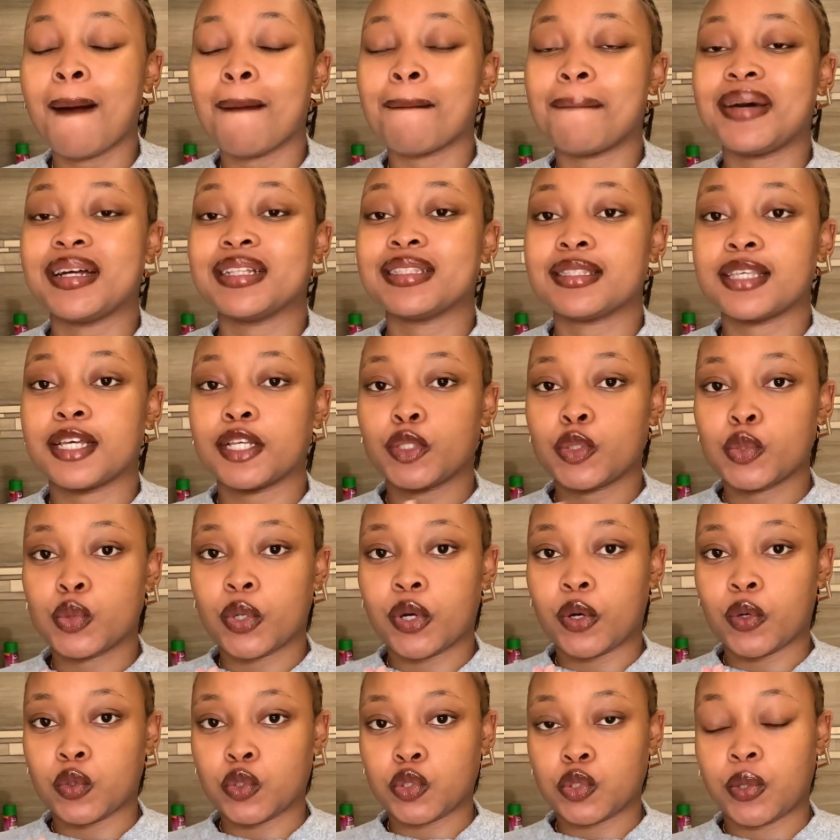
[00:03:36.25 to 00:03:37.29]
but tattoo, I
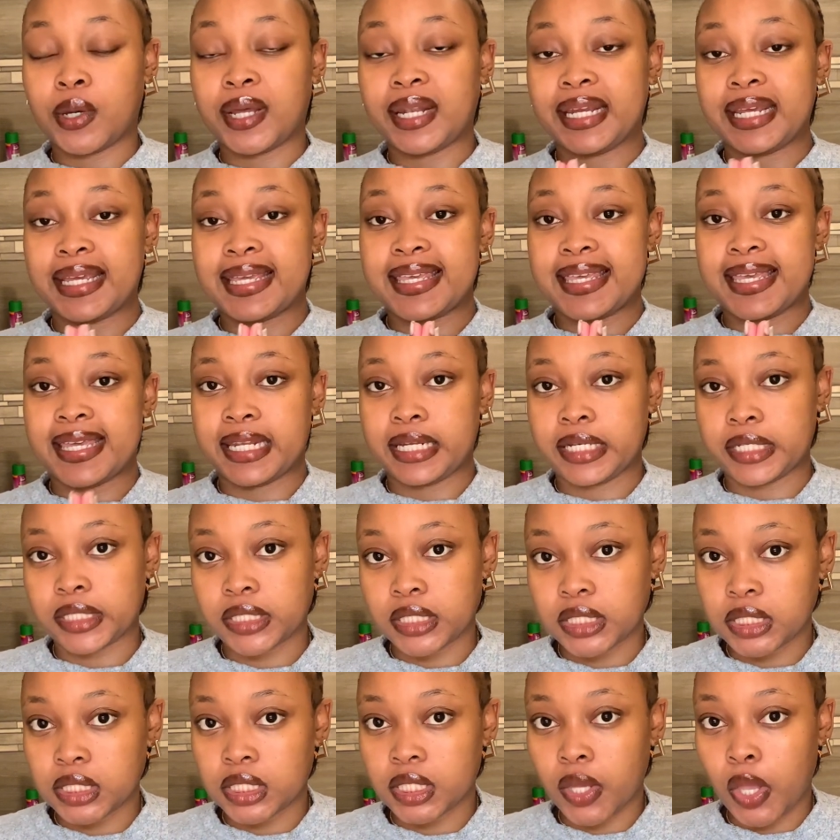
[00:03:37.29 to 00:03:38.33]
also want to get
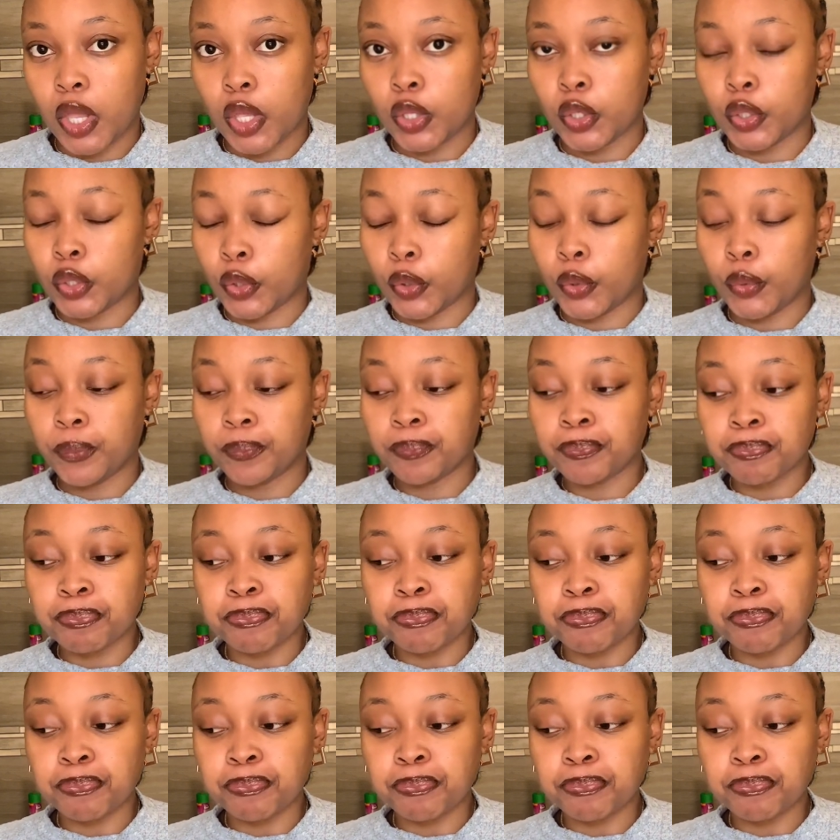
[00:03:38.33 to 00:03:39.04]
it, you know,